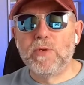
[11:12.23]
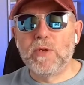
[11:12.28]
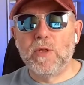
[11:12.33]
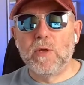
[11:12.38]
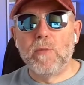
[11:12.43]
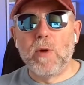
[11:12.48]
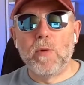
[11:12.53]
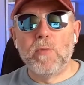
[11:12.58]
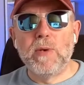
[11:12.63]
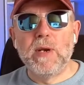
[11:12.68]
at the
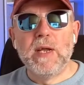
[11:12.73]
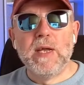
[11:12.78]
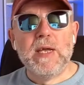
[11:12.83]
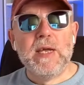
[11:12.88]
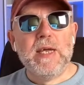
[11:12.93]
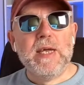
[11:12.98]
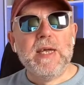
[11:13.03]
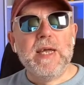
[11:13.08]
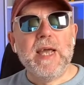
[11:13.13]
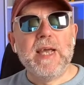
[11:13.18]
moment
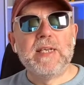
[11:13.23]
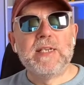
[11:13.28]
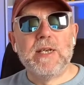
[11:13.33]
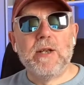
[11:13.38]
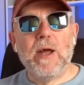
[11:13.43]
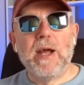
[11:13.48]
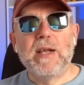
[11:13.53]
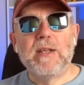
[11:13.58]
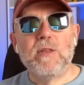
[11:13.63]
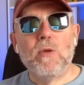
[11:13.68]
is
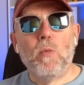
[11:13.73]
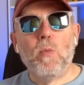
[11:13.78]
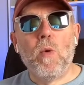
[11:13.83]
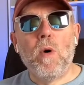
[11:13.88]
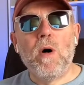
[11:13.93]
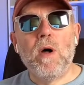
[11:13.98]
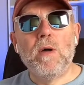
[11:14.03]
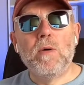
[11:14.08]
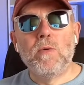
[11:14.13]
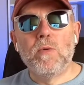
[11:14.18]
like the
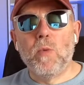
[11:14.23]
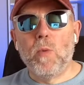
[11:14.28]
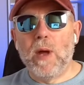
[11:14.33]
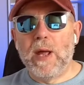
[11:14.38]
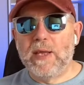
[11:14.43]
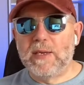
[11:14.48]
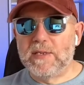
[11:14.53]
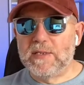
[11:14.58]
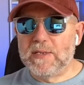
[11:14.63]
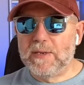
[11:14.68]
Wild
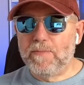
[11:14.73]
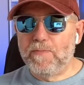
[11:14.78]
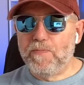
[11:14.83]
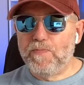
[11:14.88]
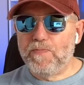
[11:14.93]
West.